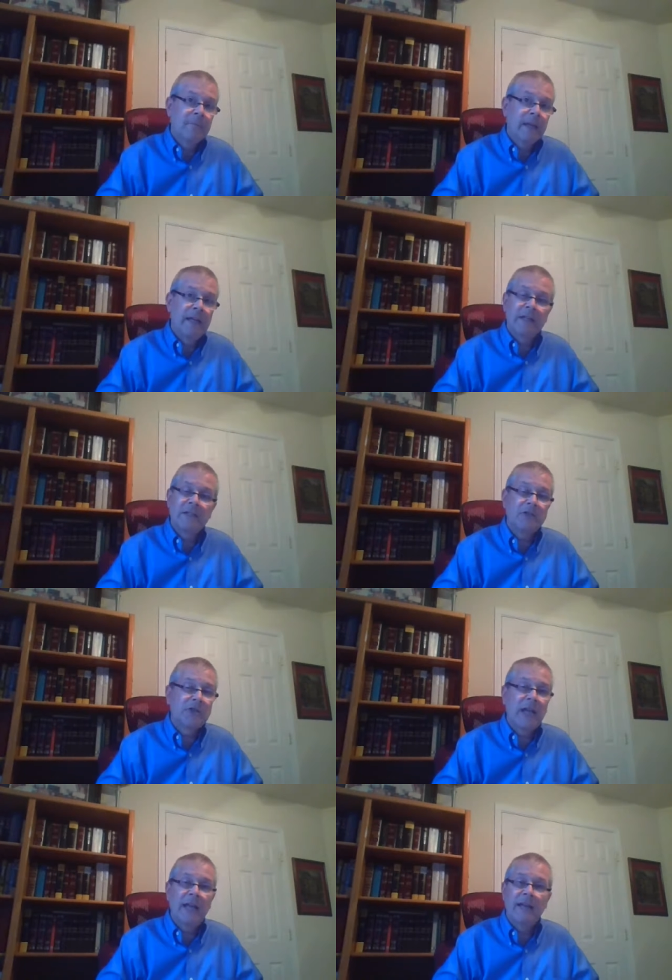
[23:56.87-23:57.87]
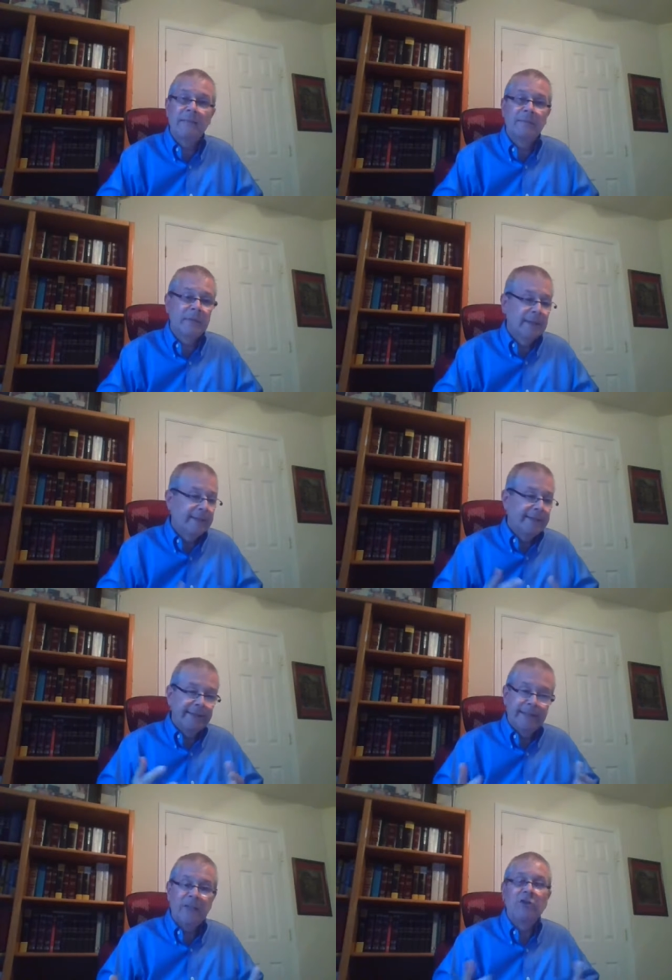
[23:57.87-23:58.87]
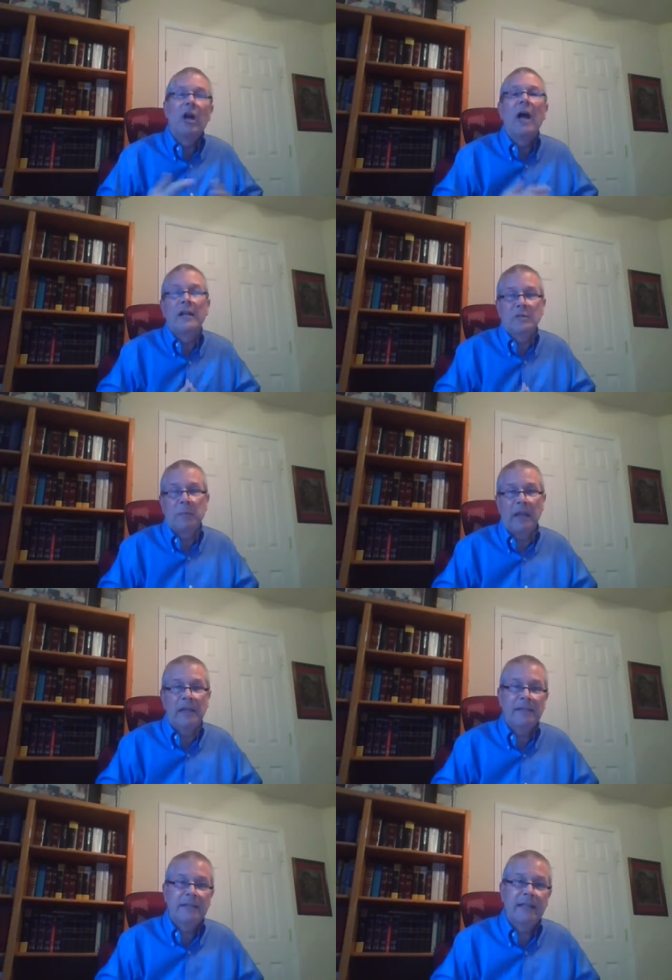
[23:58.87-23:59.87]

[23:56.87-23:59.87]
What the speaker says: And it's a shame that John is placed